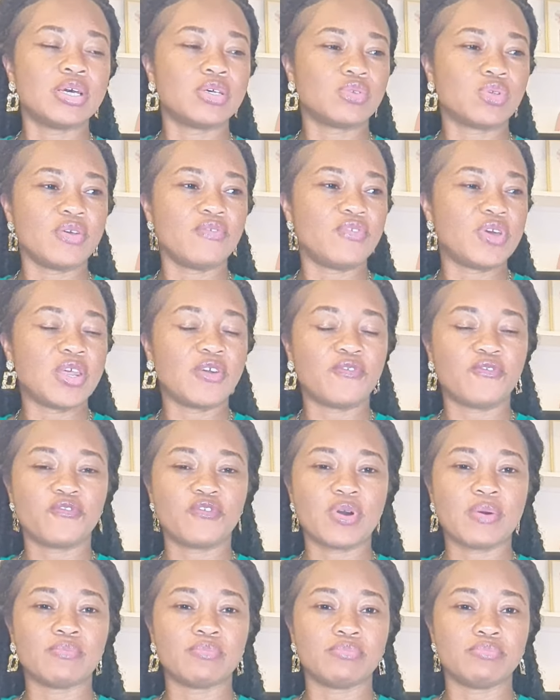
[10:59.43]
So even if
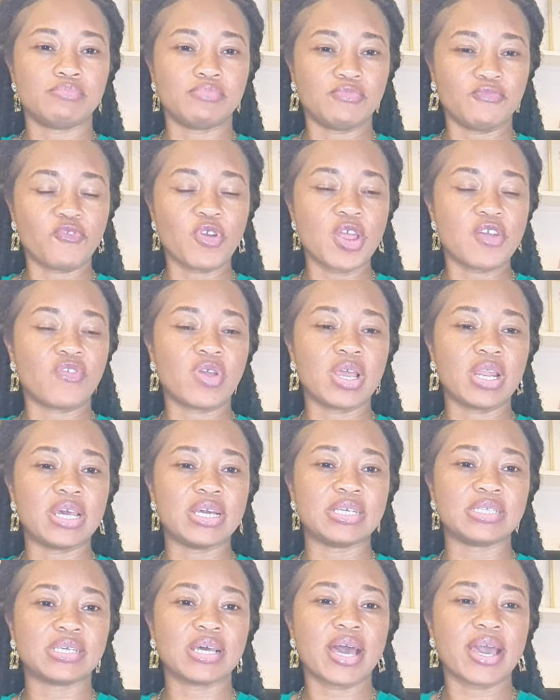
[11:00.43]
I'm very late,